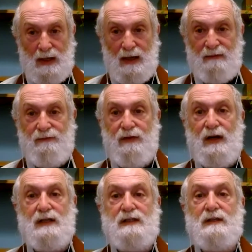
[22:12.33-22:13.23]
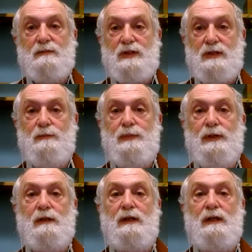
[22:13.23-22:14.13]
and find some
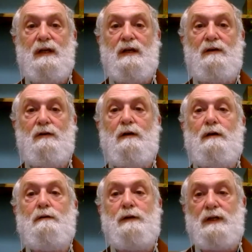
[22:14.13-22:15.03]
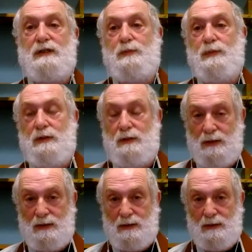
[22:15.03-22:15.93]
stability in our own
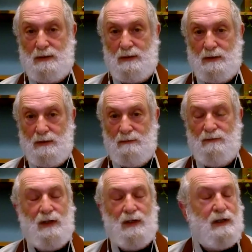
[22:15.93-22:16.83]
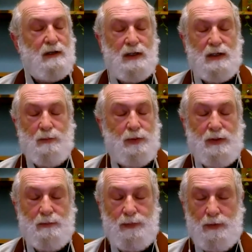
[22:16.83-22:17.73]
experience. Very
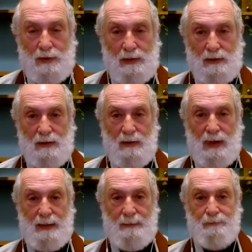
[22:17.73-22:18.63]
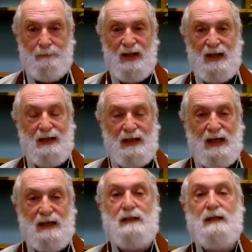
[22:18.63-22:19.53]
important point. And
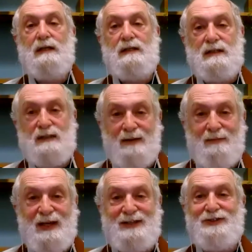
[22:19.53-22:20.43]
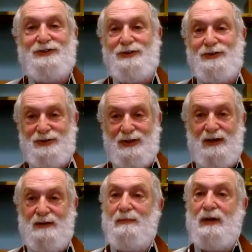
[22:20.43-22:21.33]
again, Zen Master Seung Sahn
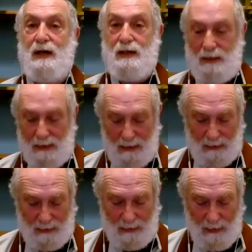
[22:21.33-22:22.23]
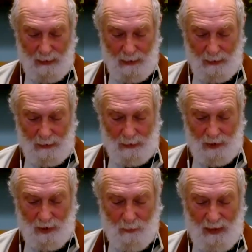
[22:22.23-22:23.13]
embodied this.
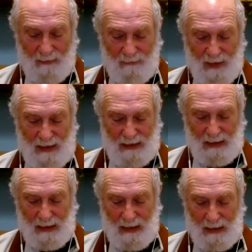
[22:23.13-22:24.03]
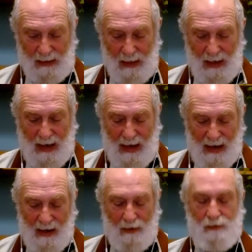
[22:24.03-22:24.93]
So we investigate,
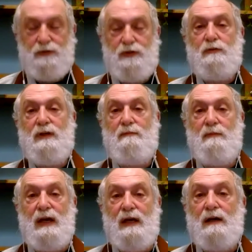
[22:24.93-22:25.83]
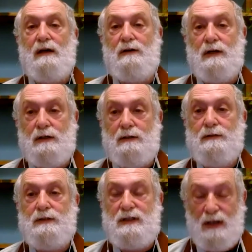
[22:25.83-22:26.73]
how do we make our
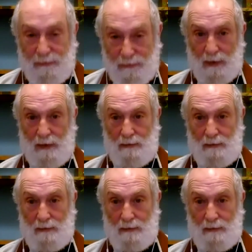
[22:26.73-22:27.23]
own suffering?